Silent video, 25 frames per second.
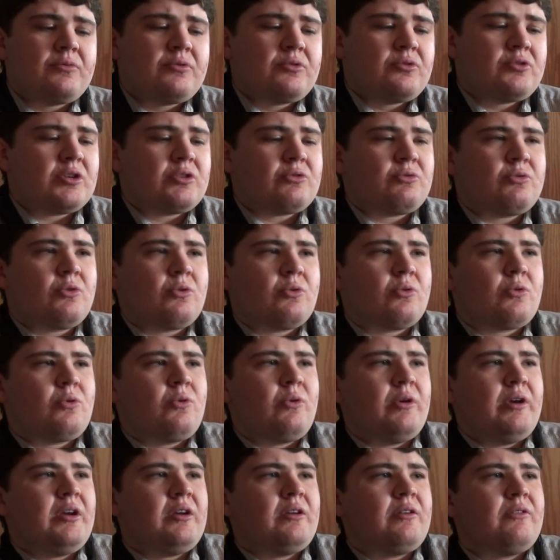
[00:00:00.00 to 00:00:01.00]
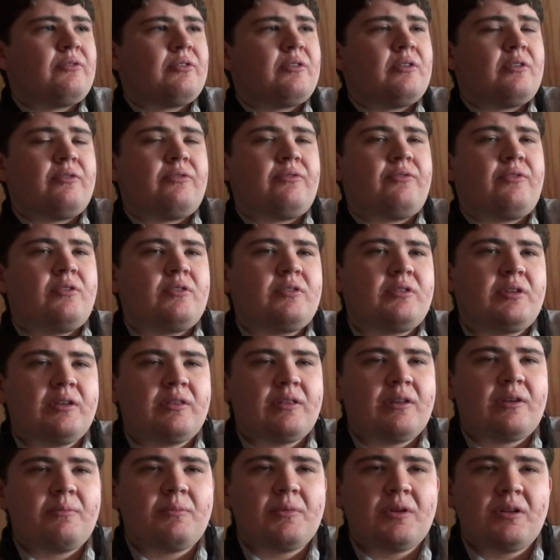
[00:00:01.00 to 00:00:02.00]
just real quick, the first thing
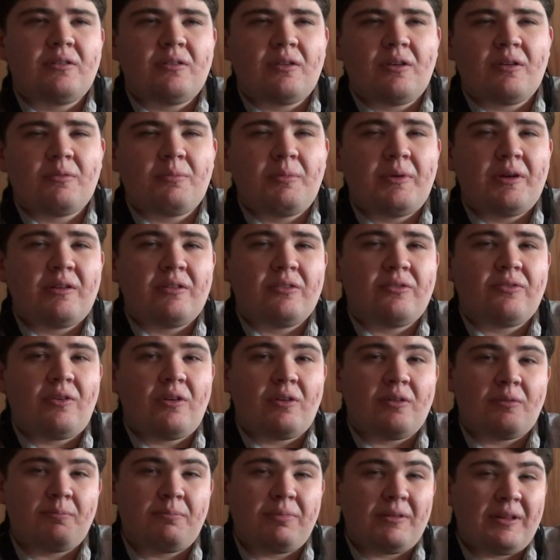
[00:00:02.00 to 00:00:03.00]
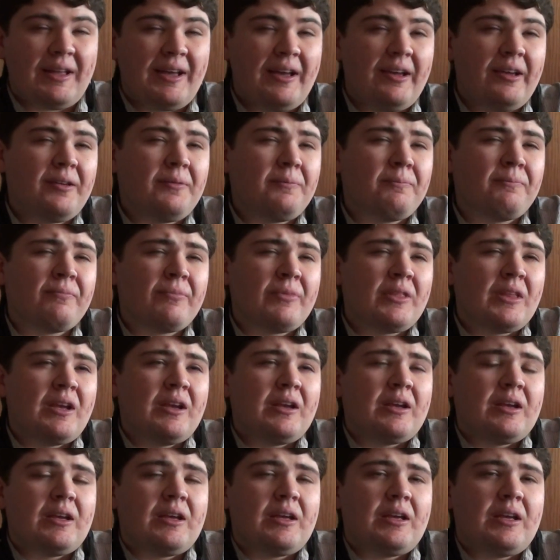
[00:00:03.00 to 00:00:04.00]
that I'm going to talk about as far as playing
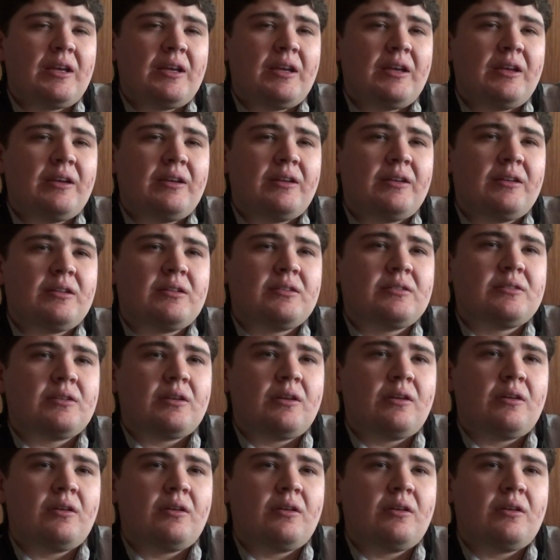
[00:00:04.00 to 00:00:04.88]
is